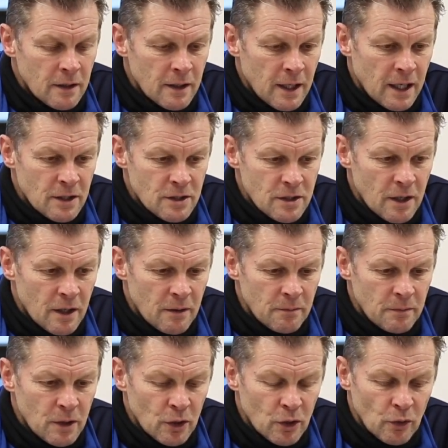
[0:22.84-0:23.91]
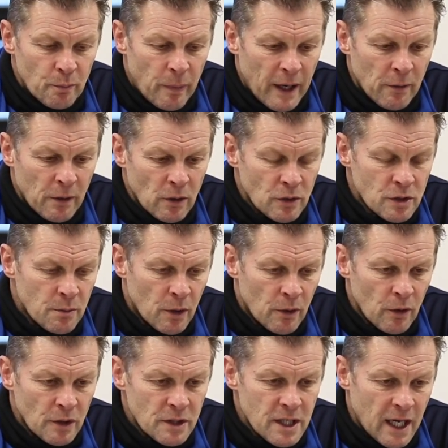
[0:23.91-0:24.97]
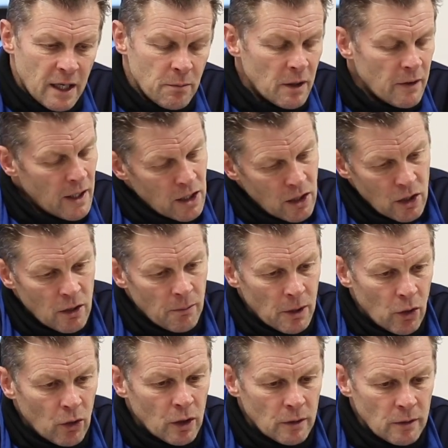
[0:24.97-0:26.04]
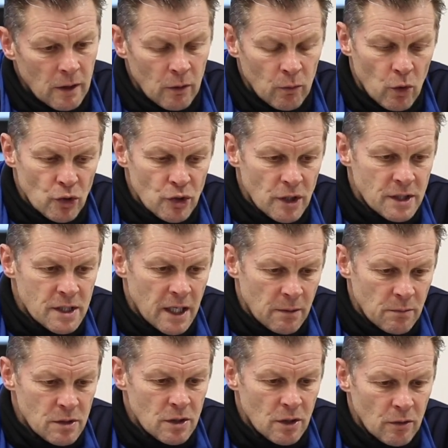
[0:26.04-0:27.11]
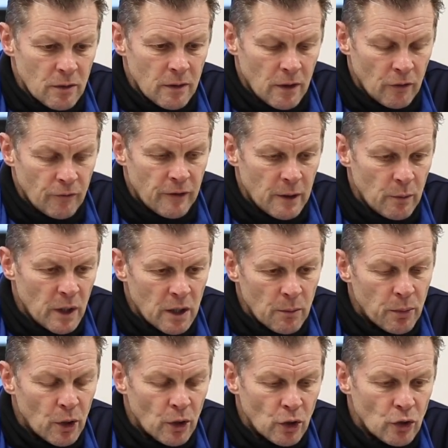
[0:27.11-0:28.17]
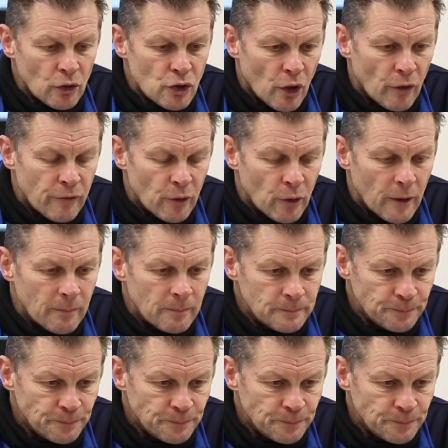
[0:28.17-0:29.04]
has a good bearing on tomorrow night's game, that they can come along and watch the team. So hopefully we can put on a good show for them.